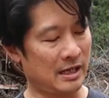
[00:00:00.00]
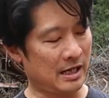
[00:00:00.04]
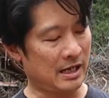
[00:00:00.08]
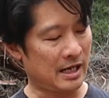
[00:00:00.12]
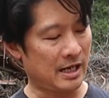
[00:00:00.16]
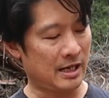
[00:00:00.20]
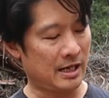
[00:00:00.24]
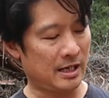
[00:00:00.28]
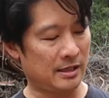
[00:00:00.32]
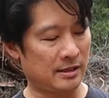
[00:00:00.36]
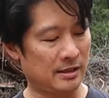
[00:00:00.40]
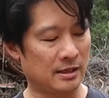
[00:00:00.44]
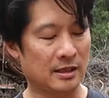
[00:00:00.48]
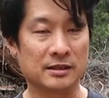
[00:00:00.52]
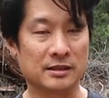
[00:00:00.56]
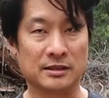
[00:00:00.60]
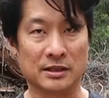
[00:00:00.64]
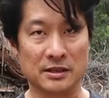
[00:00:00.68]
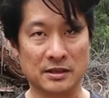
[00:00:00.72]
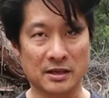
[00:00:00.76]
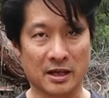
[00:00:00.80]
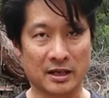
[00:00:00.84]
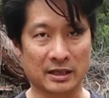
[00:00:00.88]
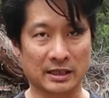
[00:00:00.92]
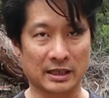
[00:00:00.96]
and
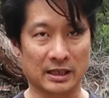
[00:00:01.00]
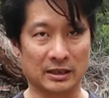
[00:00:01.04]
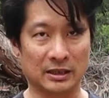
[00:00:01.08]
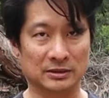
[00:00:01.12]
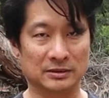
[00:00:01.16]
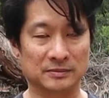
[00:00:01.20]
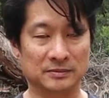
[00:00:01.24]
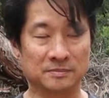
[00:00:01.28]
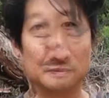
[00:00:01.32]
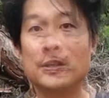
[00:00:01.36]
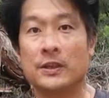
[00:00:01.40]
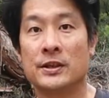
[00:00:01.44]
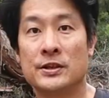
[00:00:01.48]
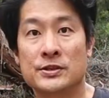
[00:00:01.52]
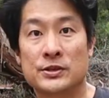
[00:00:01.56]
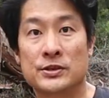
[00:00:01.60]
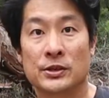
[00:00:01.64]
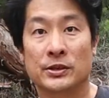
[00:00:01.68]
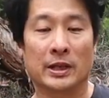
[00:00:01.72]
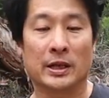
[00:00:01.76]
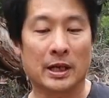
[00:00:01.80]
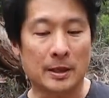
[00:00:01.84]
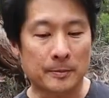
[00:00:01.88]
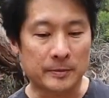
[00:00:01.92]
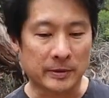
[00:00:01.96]
the Knockout. So
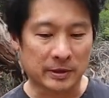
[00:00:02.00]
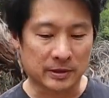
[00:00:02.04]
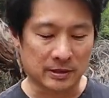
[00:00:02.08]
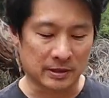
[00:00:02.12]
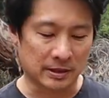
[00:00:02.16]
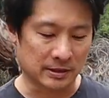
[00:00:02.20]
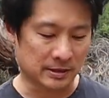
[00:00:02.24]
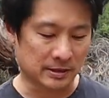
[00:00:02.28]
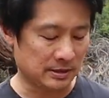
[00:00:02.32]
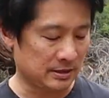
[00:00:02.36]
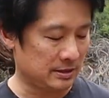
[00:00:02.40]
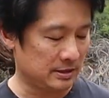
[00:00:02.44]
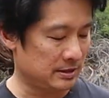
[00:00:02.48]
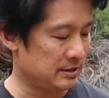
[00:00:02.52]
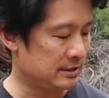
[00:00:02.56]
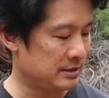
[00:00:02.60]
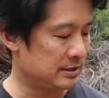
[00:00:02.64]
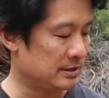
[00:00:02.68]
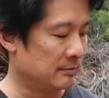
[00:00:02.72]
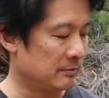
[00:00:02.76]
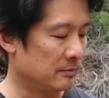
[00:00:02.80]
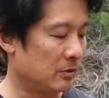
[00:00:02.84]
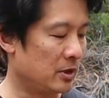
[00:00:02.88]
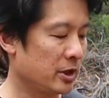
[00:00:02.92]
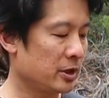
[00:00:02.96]
the Uppercut is
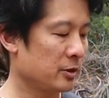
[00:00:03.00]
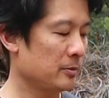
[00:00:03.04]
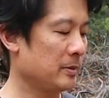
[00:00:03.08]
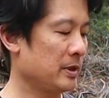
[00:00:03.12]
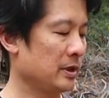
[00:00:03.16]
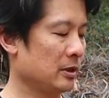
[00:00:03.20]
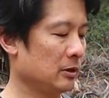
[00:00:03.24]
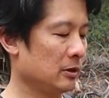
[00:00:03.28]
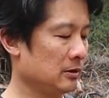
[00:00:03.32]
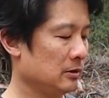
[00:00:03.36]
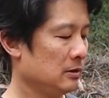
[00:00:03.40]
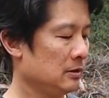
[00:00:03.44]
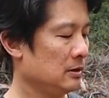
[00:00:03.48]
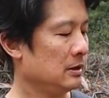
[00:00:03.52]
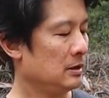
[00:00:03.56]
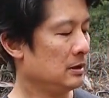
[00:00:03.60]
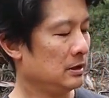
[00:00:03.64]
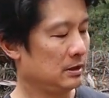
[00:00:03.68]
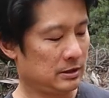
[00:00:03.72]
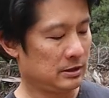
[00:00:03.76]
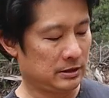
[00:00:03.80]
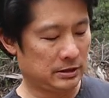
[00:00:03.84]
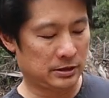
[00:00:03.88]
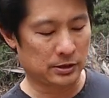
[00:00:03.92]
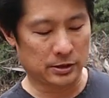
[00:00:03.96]
the monometal
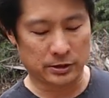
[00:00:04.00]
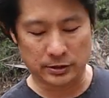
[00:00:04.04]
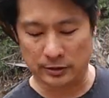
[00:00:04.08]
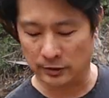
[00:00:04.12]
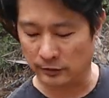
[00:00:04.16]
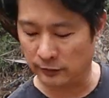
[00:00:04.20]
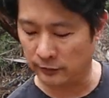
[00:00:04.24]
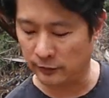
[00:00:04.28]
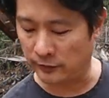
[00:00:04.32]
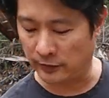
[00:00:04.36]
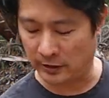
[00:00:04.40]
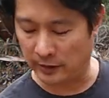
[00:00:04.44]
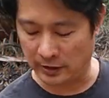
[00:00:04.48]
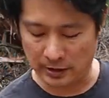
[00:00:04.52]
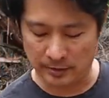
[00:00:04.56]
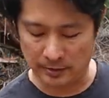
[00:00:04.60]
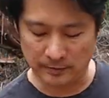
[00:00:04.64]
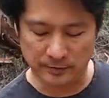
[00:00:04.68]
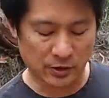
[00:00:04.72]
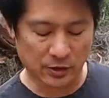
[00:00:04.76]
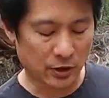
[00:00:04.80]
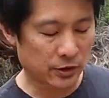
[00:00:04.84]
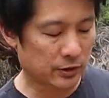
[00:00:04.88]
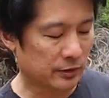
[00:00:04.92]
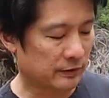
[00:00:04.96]
yo-yo
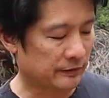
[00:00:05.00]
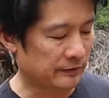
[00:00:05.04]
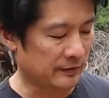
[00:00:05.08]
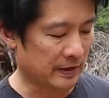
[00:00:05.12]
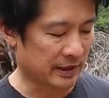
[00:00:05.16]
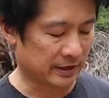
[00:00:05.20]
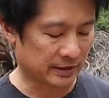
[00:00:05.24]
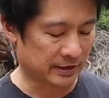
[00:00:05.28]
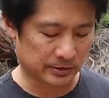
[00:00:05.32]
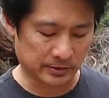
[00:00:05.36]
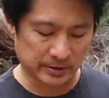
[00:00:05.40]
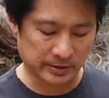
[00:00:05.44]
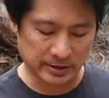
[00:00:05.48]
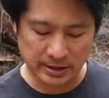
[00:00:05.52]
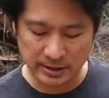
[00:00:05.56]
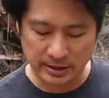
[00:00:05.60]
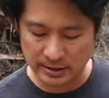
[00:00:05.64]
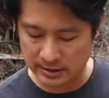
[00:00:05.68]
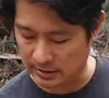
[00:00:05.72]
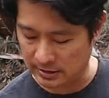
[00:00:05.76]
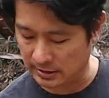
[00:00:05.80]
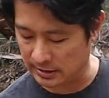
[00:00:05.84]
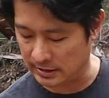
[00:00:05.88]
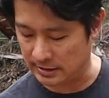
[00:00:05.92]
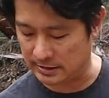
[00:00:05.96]
from YoYoFactory.
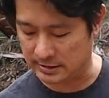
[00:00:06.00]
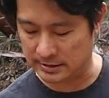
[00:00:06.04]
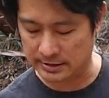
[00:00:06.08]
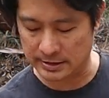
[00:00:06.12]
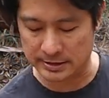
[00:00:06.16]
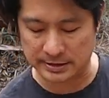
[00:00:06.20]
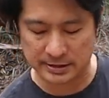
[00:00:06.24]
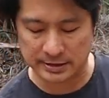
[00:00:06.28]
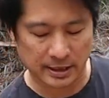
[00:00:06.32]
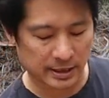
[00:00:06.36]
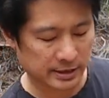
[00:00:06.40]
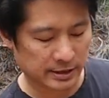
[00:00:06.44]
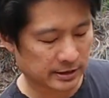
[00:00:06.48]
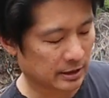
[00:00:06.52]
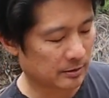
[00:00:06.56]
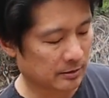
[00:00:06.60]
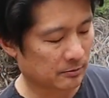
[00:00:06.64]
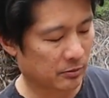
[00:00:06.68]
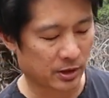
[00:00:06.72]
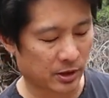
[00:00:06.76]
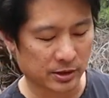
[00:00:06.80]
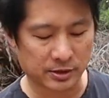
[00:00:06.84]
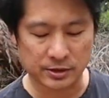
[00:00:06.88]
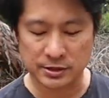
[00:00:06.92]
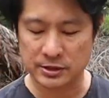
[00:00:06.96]
It's designed in
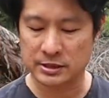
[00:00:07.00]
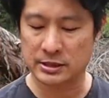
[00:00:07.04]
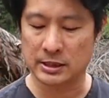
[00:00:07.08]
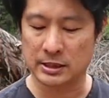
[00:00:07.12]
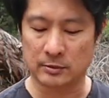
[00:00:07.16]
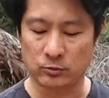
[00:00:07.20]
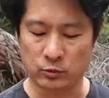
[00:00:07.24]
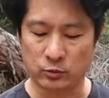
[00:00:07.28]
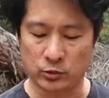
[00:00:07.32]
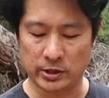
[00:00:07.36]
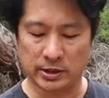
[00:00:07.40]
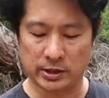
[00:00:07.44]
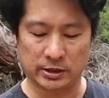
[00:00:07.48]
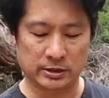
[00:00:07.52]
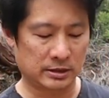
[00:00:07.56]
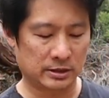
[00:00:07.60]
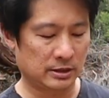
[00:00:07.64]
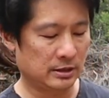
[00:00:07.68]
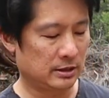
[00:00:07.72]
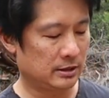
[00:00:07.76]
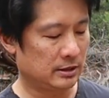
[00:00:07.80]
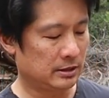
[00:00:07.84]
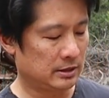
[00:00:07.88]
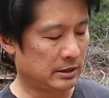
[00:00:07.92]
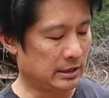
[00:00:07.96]
partnership with
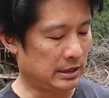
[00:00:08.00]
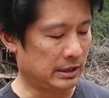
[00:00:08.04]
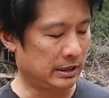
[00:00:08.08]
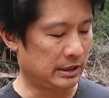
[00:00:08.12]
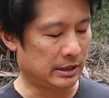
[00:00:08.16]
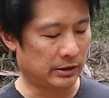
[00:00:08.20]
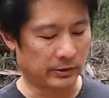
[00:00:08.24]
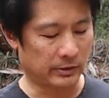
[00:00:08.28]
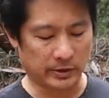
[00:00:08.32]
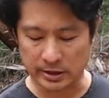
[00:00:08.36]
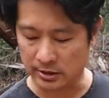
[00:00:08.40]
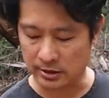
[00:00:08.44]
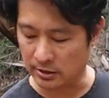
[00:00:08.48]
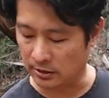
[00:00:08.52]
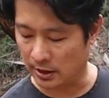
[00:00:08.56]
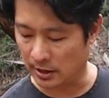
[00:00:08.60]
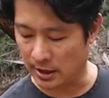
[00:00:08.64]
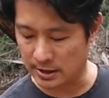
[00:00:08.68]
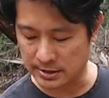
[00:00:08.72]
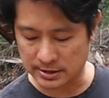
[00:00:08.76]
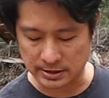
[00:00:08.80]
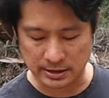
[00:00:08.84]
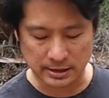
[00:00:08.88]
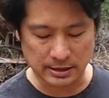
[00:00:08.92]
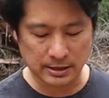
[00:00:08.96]
Eric
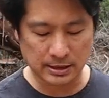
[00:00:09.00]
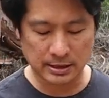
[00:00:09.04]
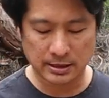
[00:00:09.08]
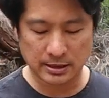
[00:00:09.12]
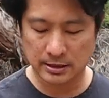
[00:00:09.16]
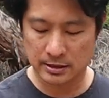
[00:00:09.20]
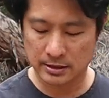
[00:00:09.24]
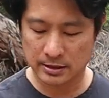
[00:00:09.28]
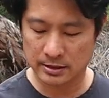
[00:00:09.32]
Koloski,